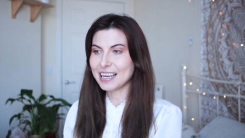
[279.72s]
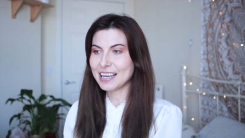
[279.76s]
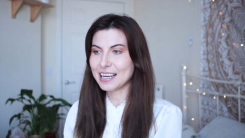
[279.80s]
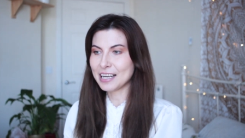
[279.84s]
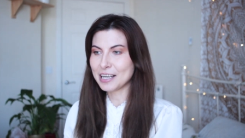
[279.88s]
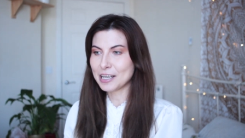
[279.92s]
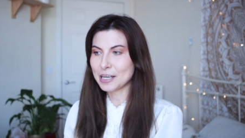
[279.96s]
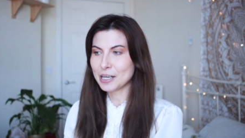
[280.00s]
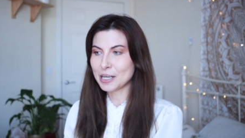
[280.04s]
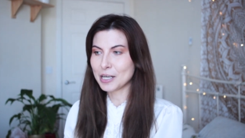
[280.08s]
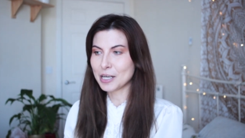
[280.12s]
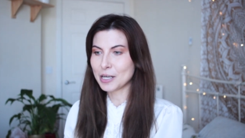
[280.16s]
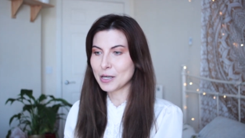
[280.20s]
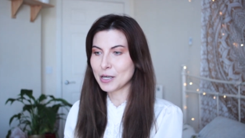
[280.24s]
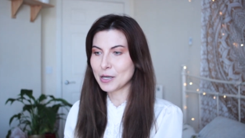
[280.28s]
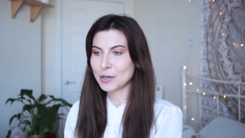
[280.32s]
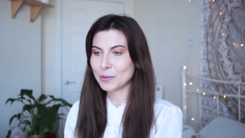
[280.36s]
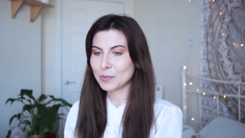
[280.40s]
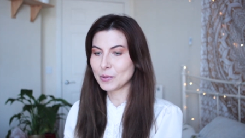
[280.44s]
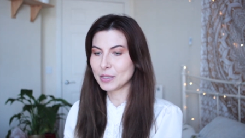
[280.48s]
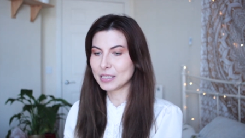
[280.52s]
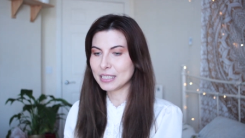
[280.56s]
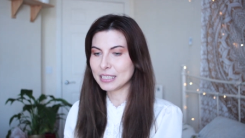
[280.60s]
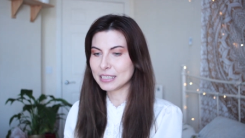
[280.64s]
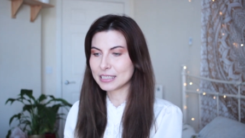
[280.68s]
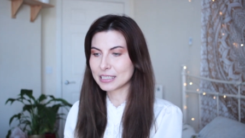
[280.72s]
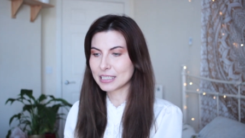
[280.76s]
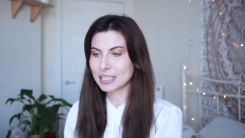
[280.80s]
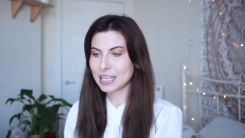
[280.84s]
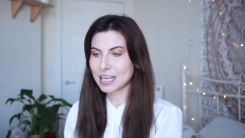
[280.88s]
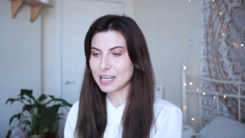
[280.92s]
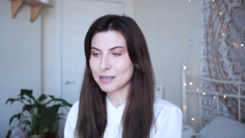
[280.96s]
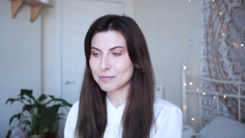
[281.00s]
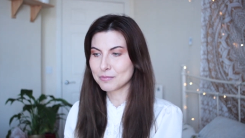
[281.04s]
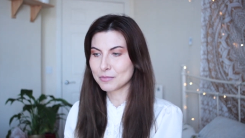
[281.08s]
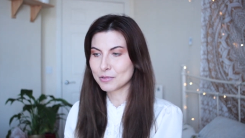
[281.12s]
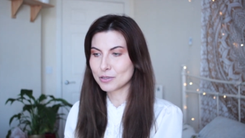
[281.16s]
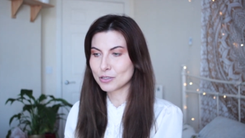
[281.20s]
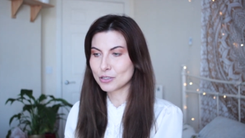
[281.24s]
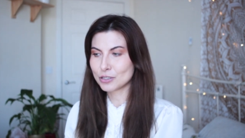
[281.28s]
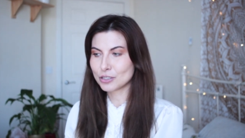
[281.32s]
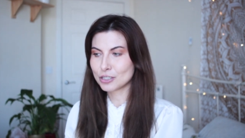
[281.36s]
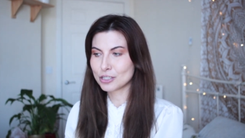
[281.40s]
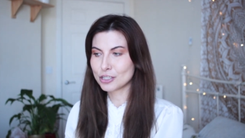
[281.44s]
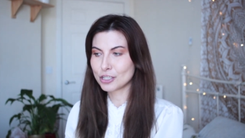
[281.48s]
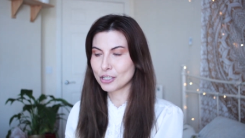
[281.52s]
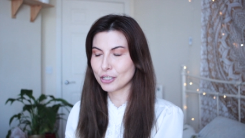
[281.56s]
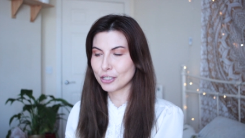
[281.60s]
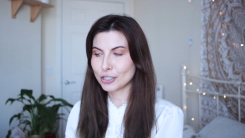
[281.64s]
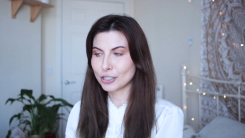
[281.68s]
uh, when it comes
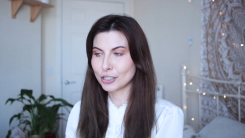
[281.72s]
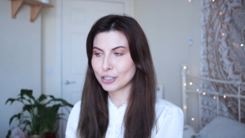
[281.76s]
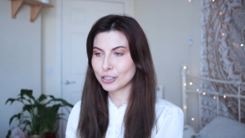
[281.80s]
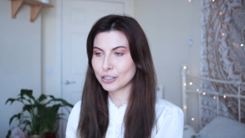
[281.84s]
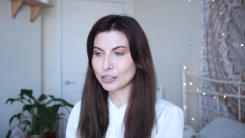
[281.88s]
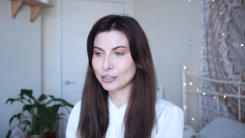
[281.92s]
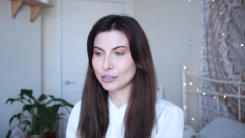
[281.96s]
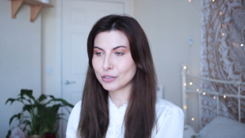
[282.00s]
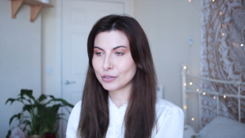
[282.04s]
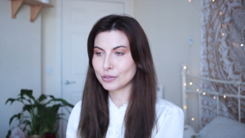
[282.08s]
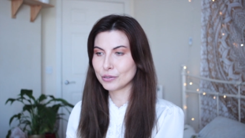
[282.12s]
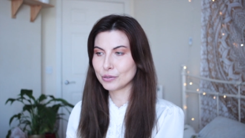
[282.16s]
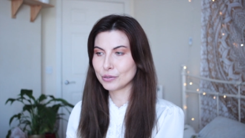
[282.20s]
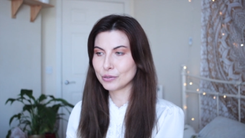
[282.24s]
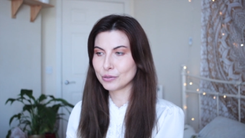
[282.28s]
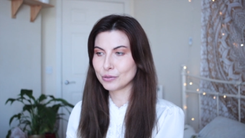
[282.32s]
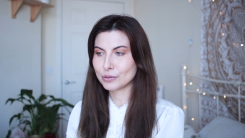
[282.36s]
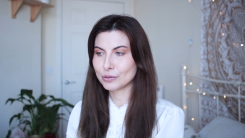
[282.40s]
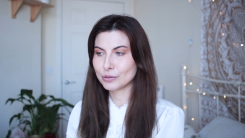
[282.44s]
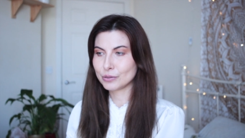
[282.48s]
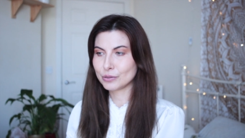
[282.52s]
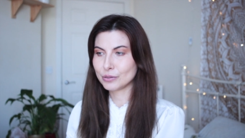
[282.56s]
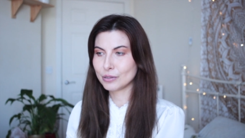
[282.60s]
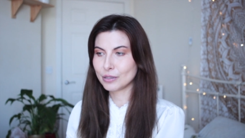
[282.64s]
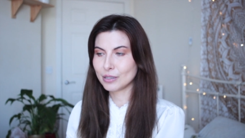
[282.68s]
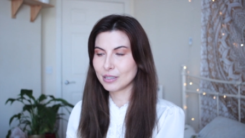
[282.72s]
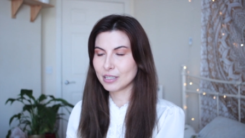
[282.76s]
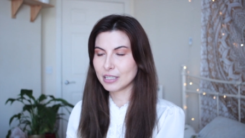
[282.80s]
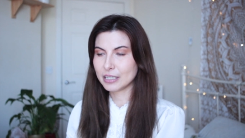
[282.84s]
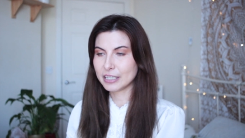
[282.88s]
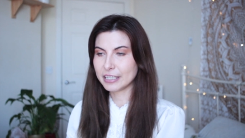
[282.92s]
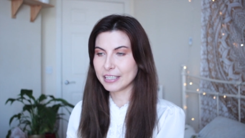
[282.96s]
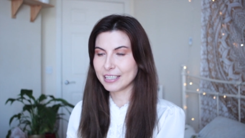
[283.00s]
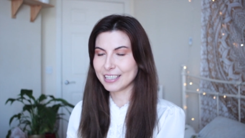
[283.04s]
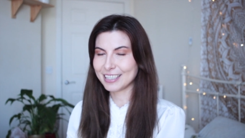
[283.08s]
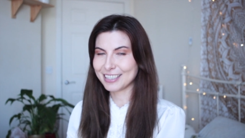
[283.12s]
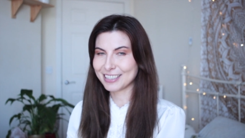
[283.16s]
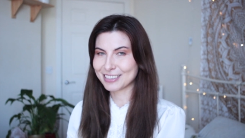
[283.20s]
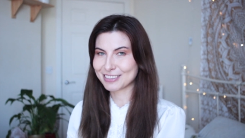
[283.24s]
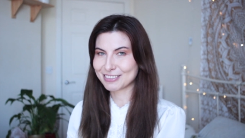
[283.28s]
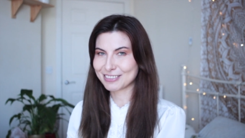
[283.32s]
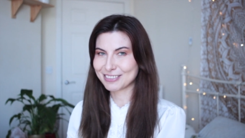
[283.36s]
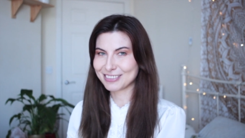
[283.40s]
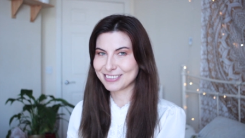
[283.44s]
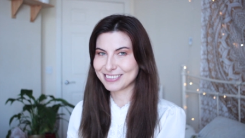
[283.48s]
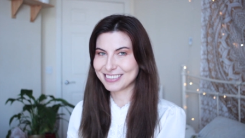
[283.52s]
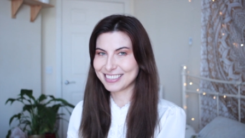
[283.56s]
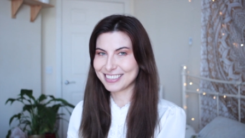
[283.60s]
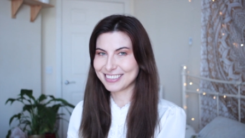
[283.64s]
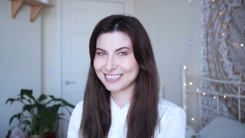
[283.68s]
to uh,
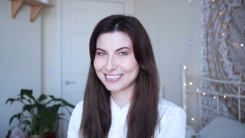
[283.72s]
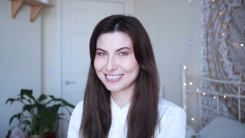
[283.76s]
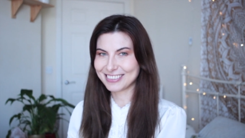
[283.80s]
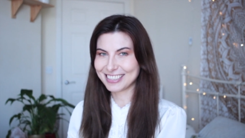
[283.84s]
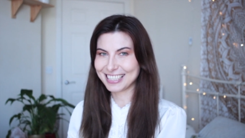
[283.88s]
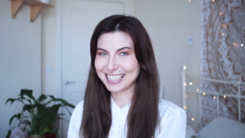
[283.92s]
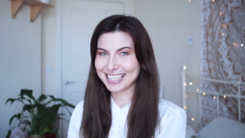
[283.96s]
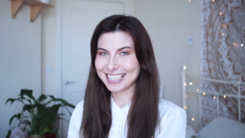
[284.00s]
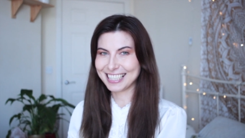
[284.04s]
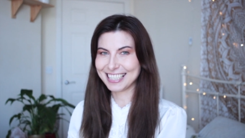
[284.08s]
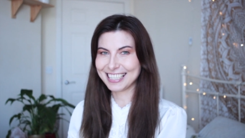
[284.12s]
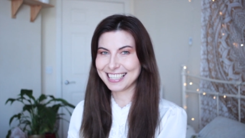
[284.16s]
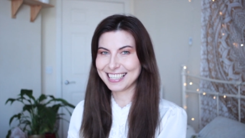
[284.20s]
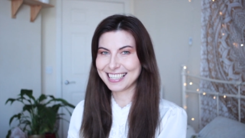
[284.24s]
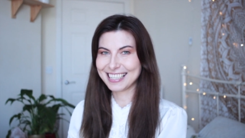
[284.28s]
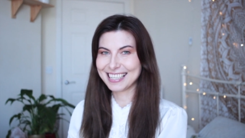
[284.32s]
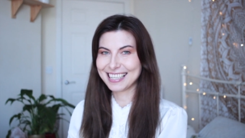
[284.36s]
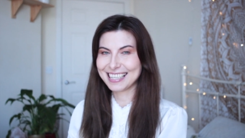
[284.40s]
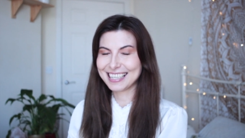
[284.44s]
cruelty free